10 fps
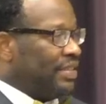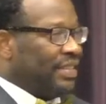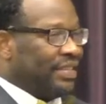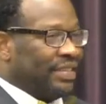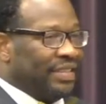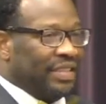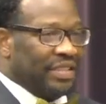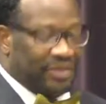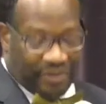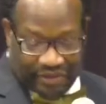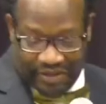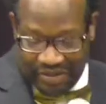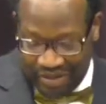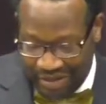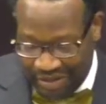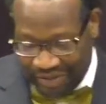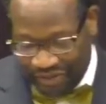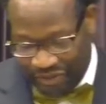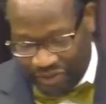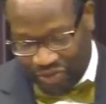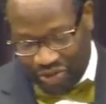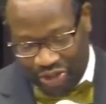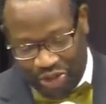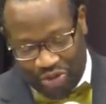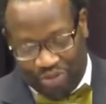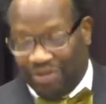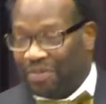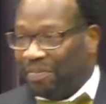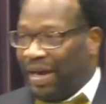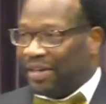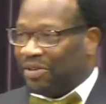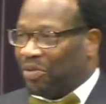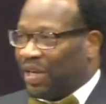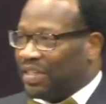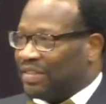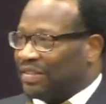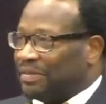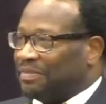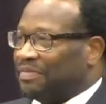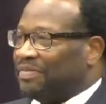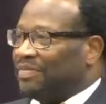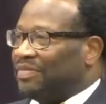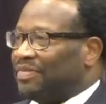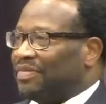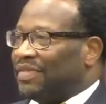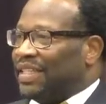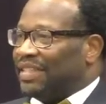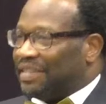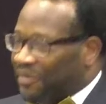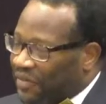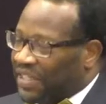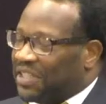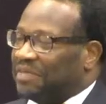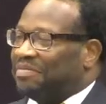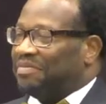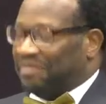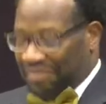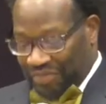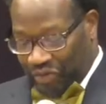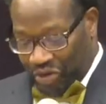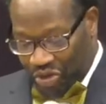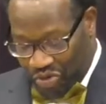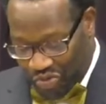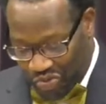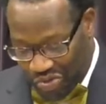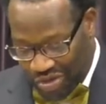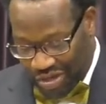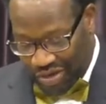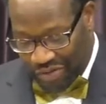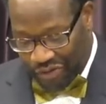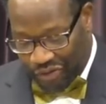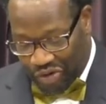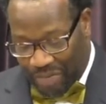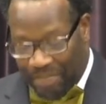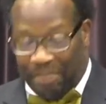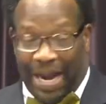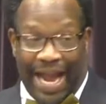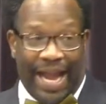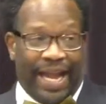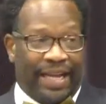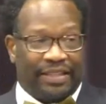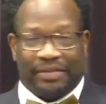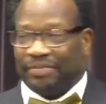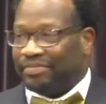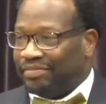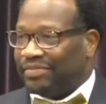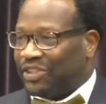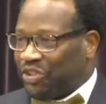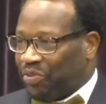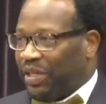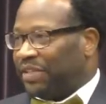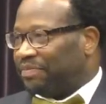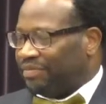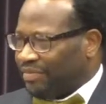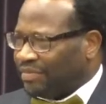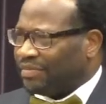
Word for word: is enough for you. My grace is sufficient for you for my strength.